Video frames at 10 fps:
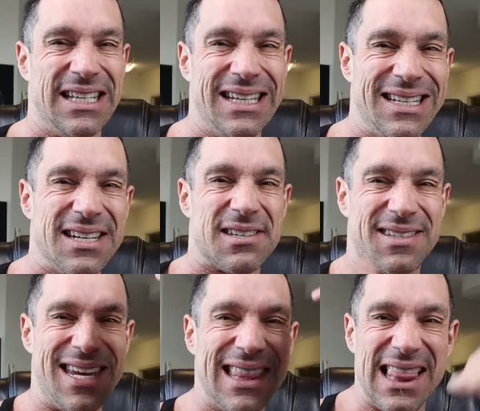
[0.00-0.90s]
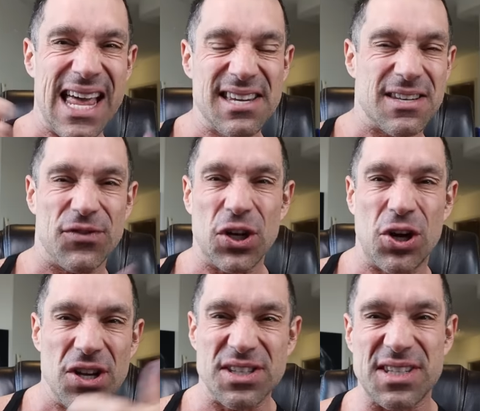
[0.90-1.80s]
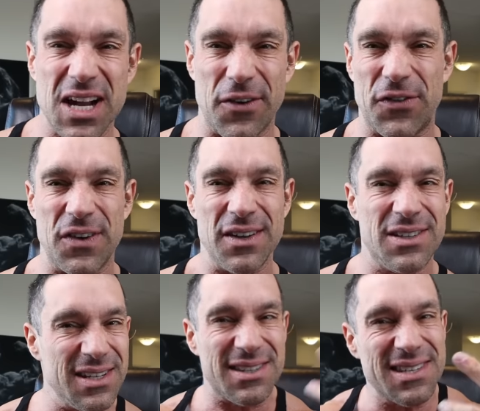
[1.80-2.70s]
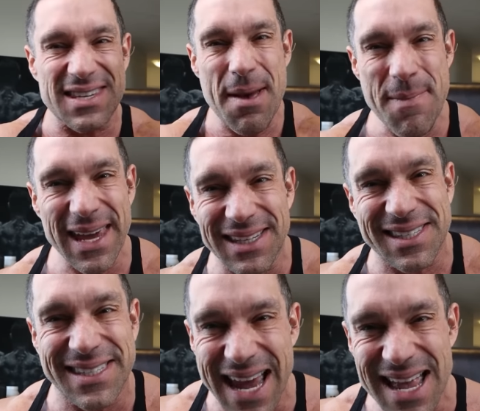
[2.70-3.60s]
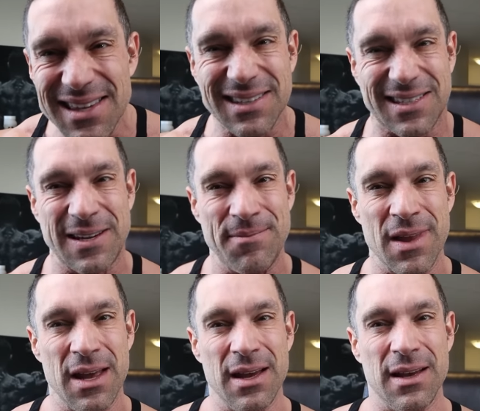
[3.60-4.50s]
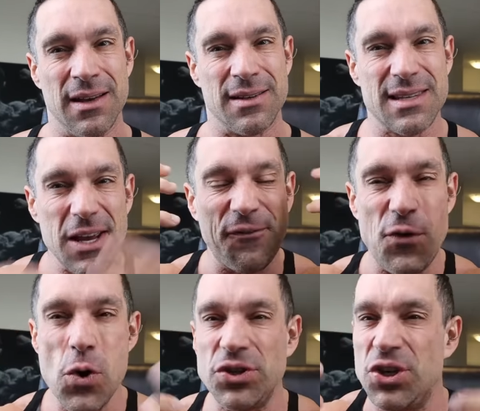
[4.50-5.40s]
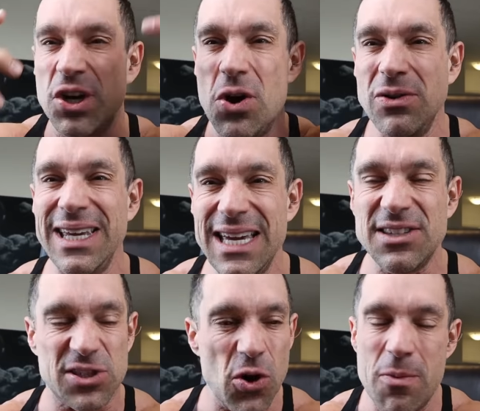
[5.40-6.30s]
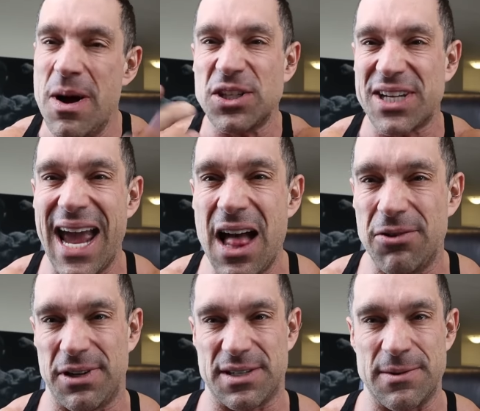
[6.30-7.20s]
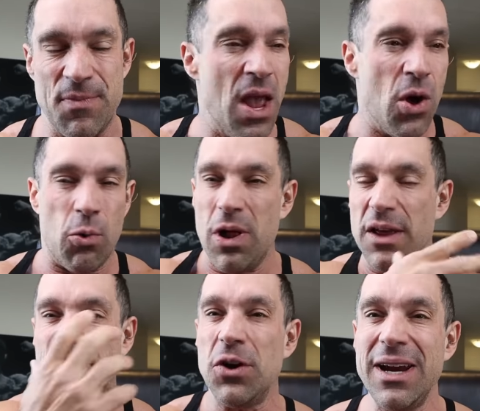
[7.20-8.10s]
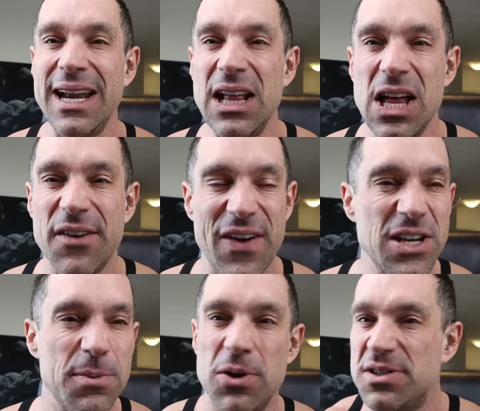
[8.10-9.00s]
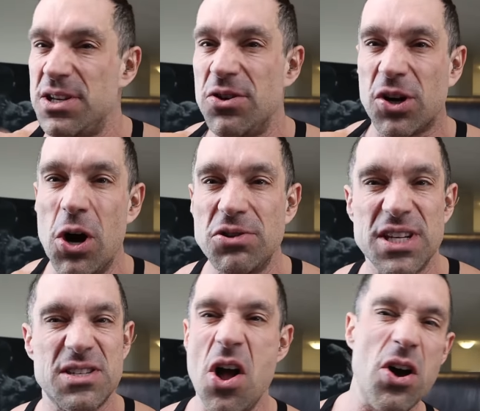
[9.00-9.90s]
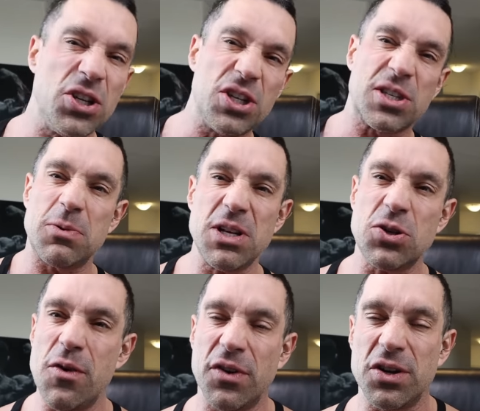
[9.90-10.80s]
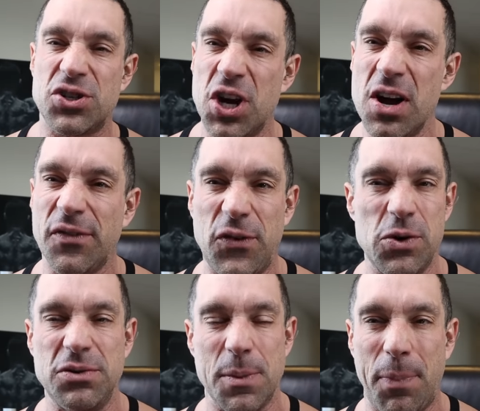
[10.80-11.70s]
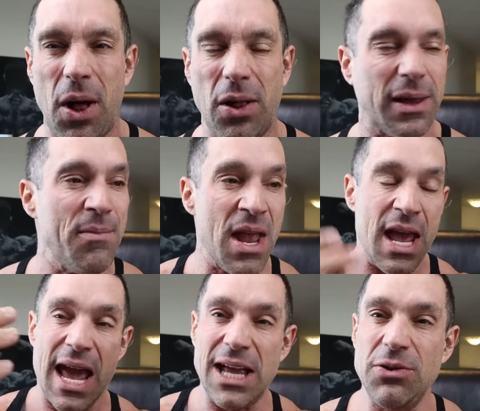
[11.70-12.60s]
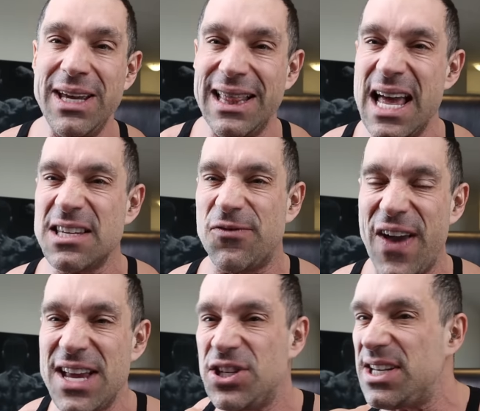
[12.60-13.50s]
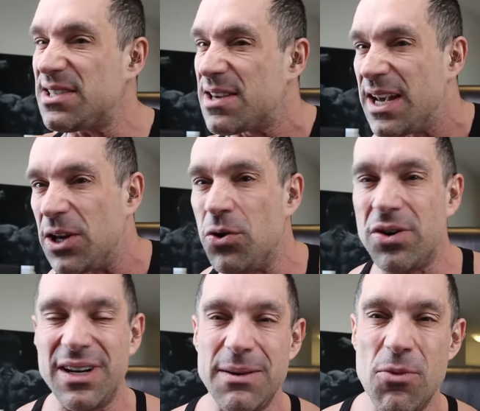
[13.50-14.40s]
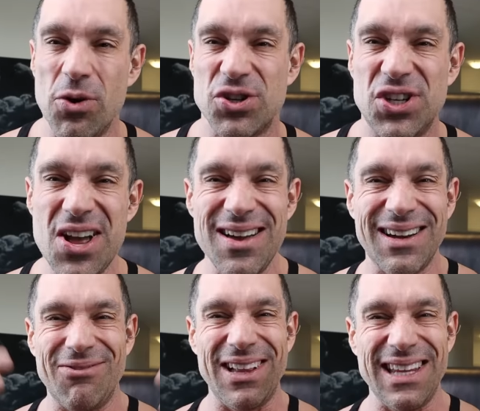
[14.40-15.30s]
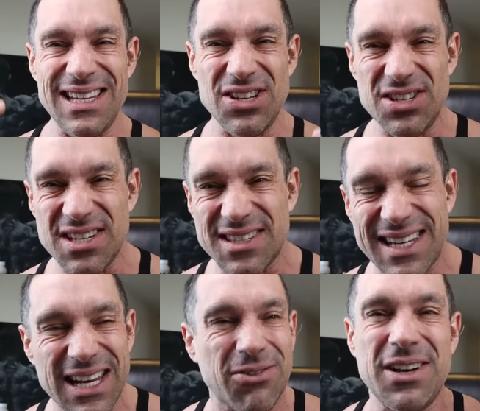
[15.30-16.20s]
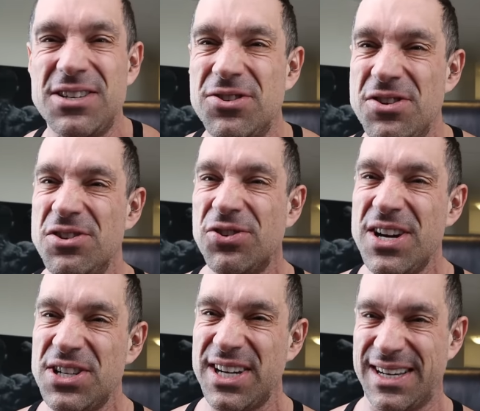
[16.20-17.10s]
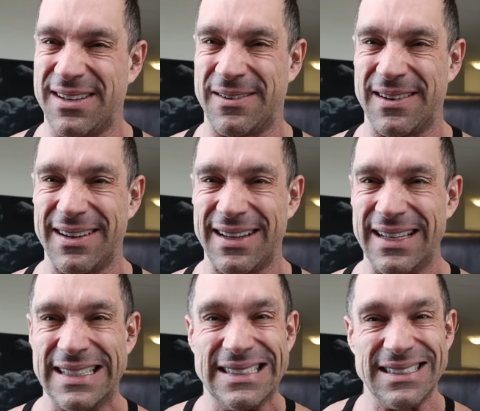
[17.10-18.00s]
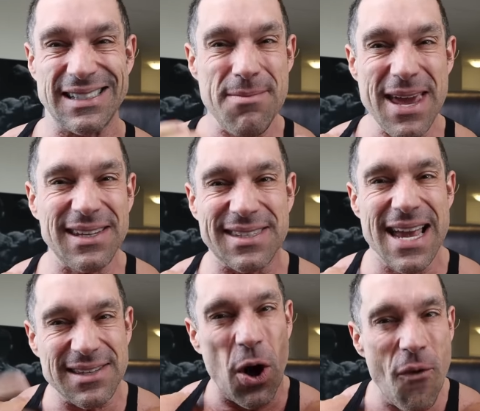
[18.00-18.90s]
You just did less of the good stuff. Jeez, does that make sense? It's like food. You can only eat so much calories. Well, if you're eating a lot of vegetables and your coach says, no, you should switch over to junk food, to bulk, and you eat less veggies in order to eat more junk, well, then you just decrease your nutrition. Does that make sense?